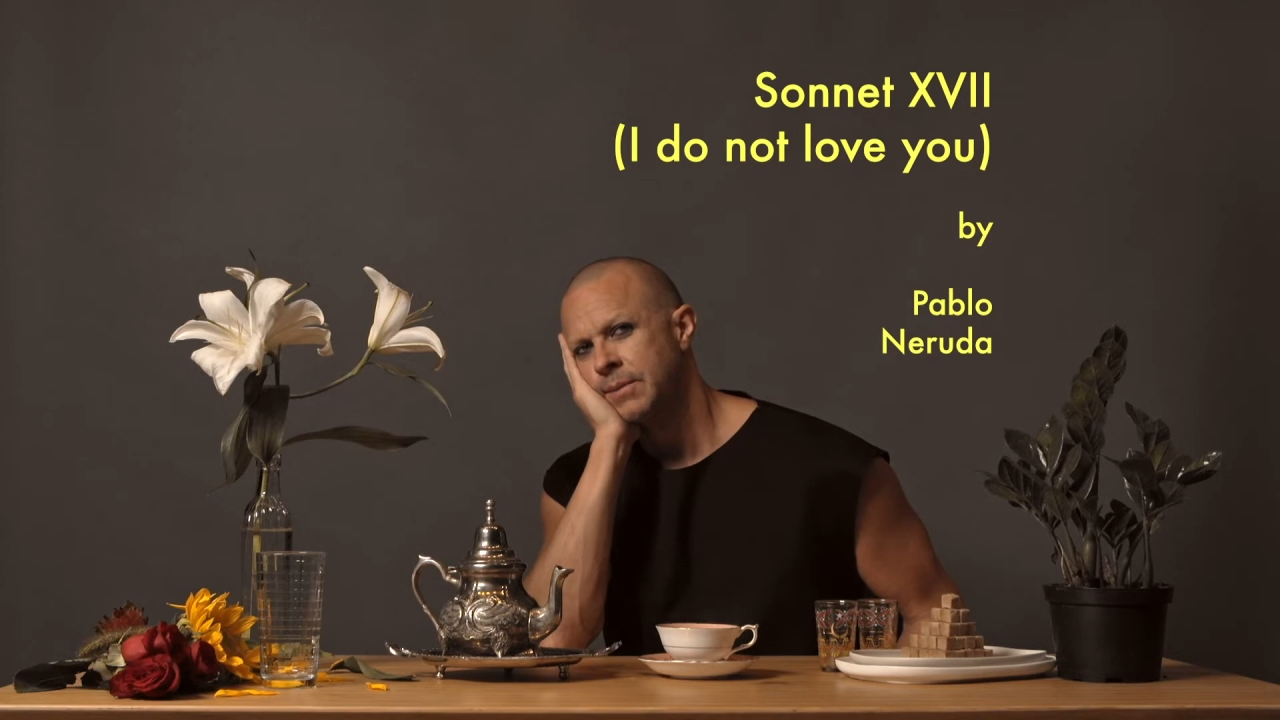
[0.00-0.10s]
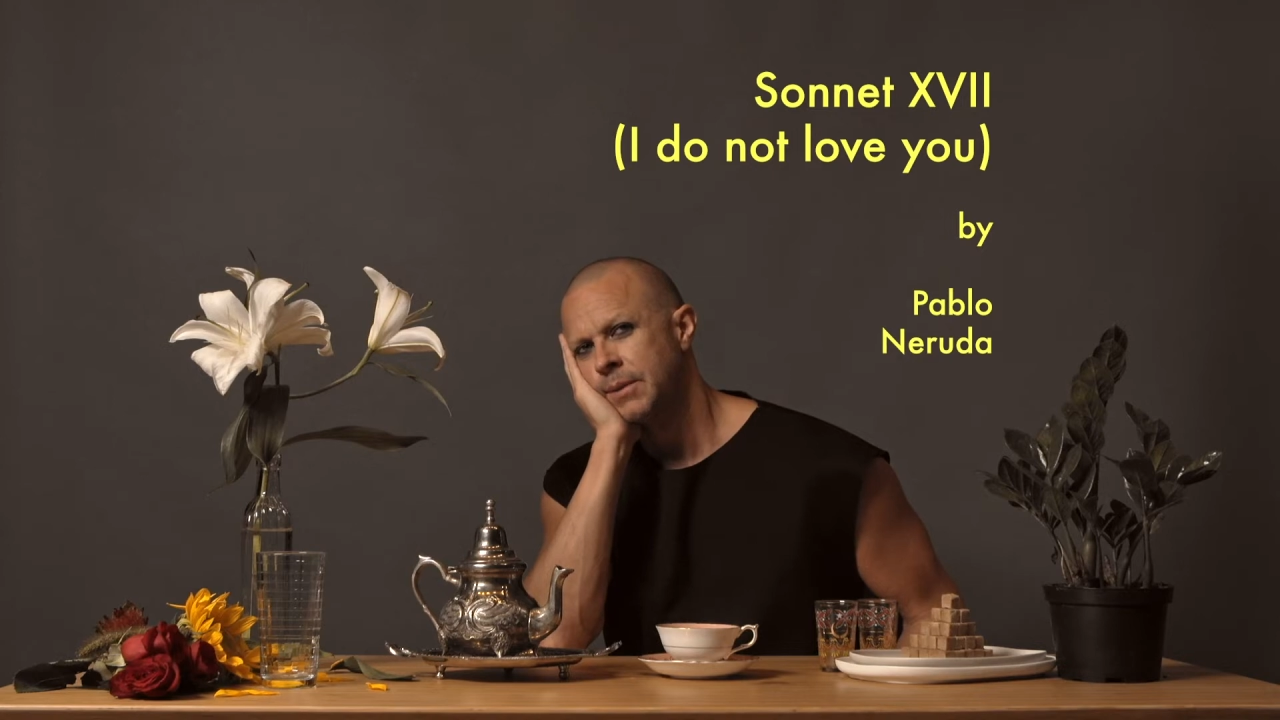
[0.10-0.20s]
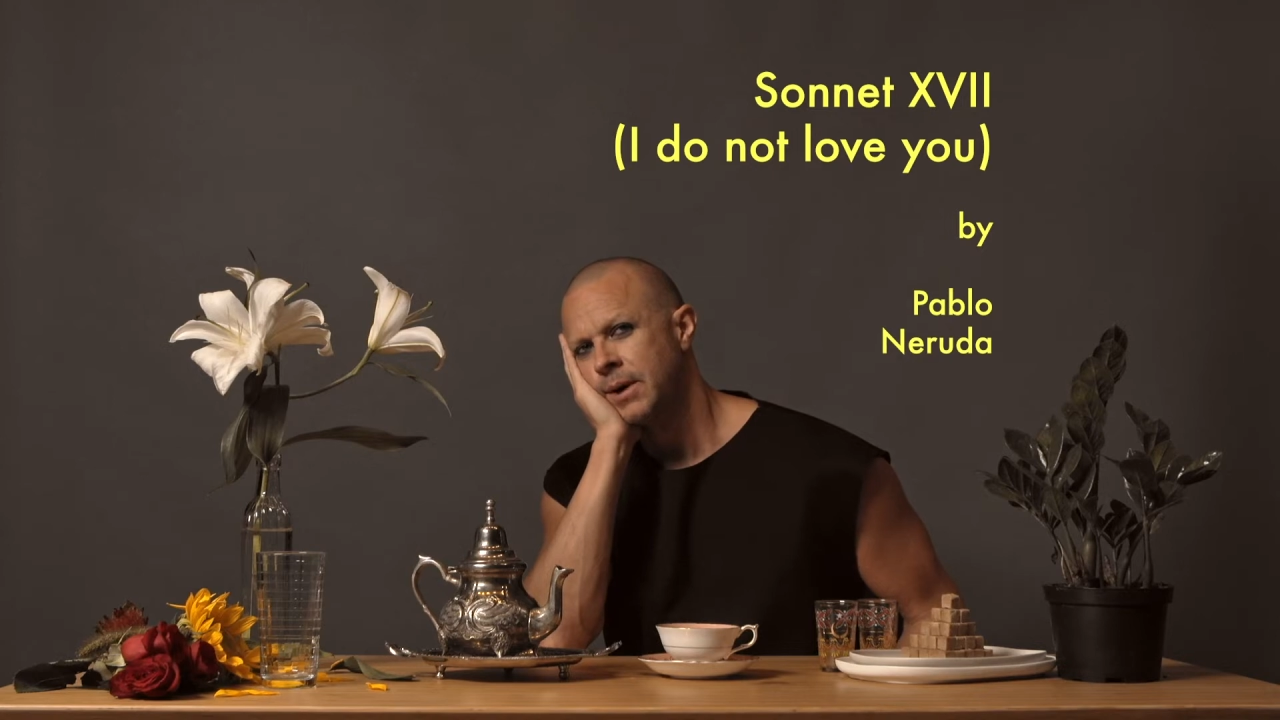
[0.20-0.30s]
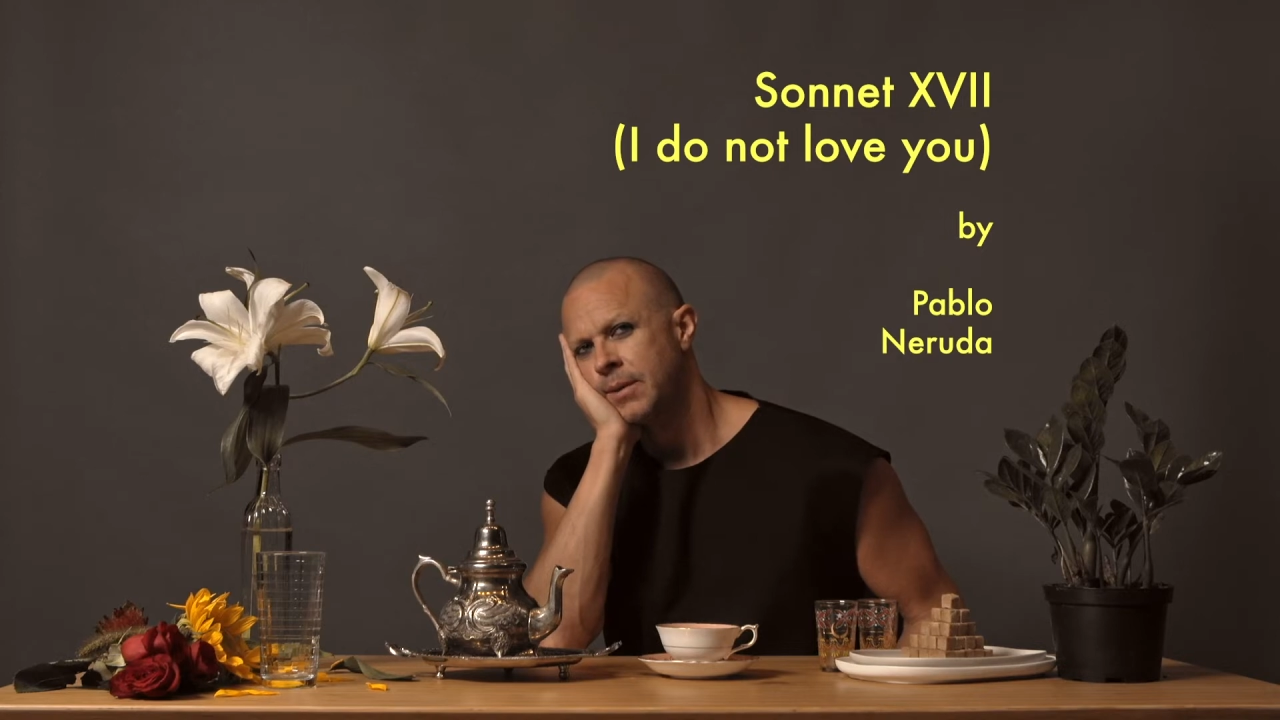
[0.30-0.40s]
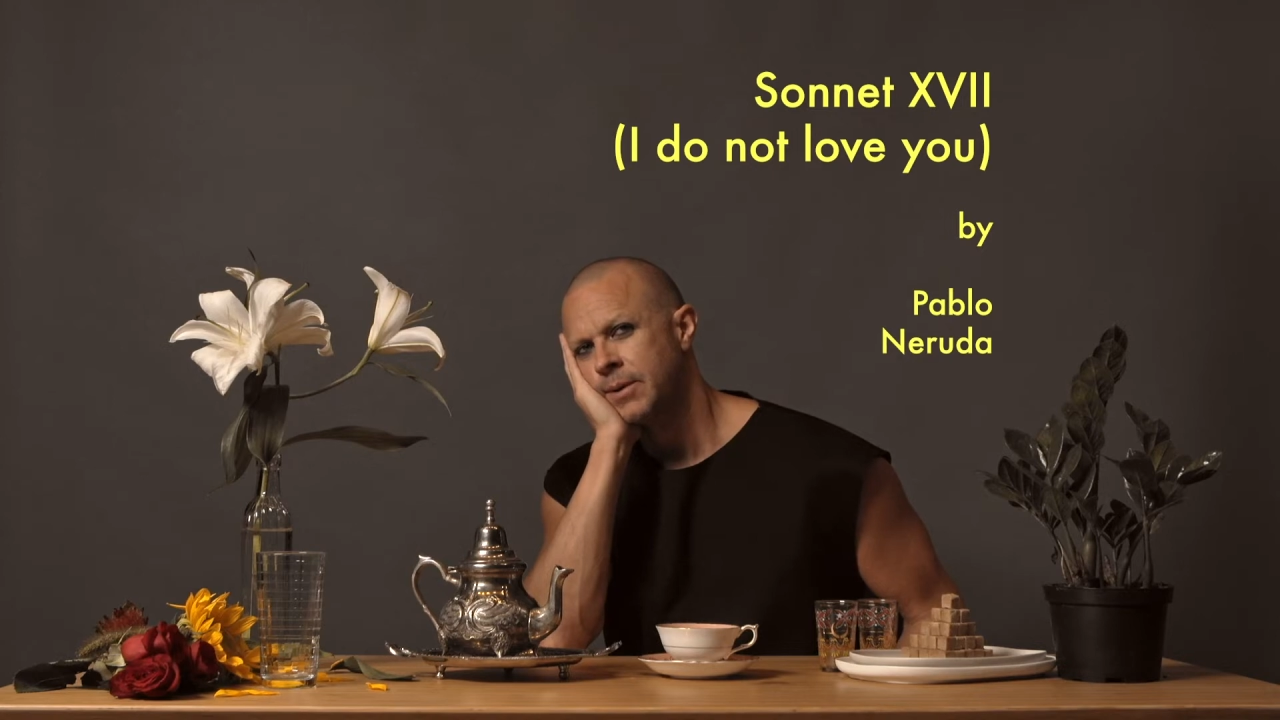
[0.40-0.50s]
by
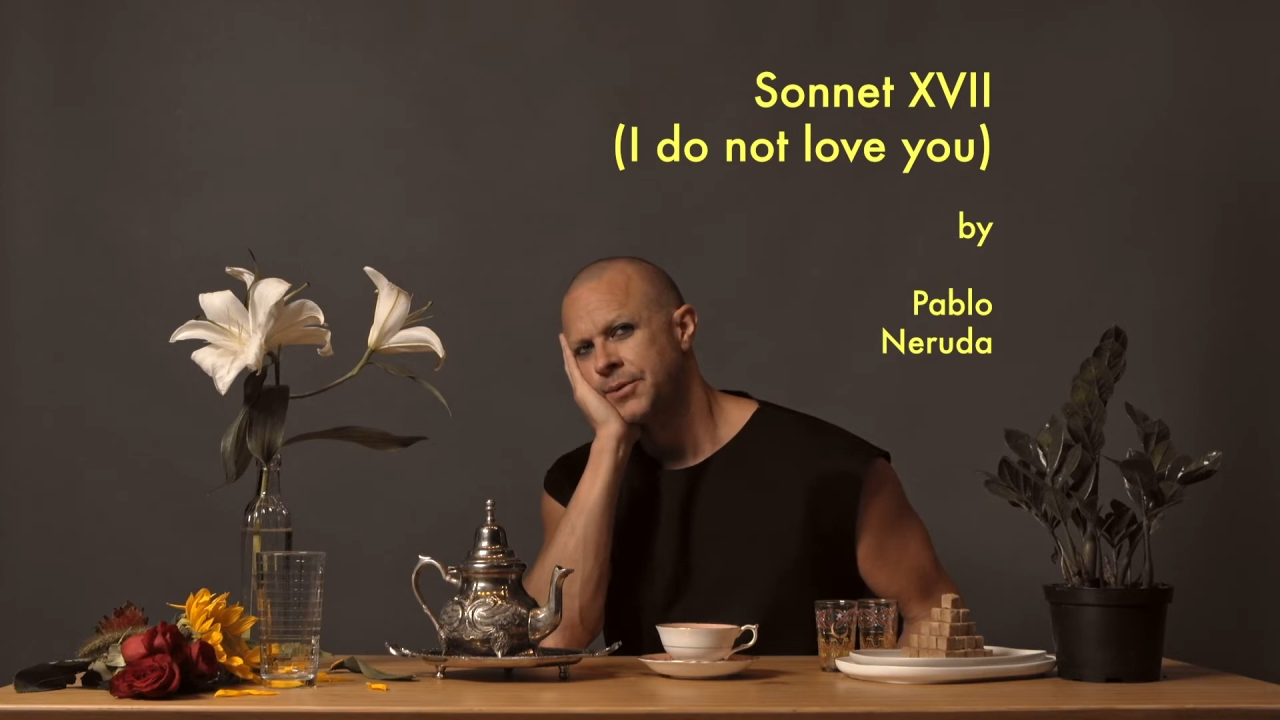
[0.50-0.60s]
Pablo